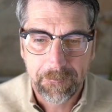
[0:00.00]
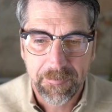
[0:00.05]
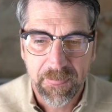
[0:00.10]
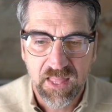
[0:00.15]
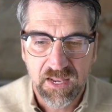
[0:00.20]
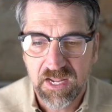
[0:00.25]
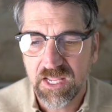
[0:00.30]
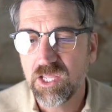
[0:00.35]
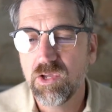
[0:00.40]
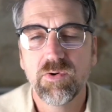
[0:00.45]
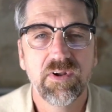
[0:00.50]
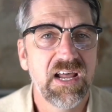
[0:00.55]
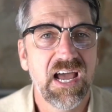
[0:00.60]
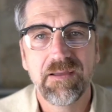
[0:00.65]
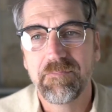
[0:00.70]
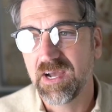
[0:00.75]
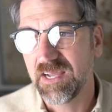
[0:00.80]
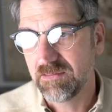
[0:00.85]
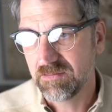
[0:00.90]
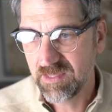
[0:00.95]
Now you and I
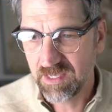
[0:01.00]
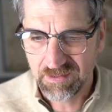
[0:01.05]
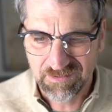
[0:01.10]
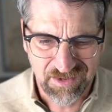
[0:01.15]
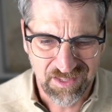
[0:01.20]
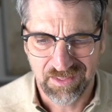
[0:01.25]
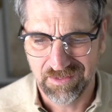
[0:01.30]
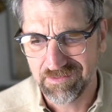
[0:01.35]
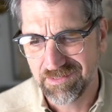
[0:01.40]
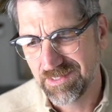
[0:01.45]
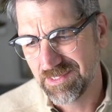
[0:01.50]
might think, well, that